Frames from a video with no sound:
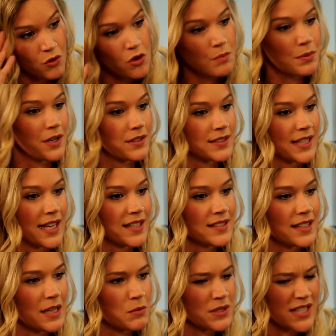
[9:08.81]
thought
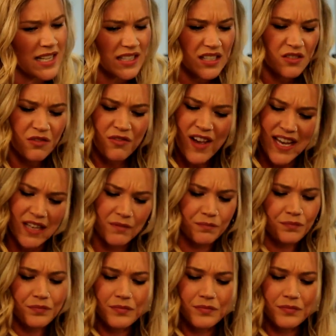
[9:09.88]
process. It was like this fight,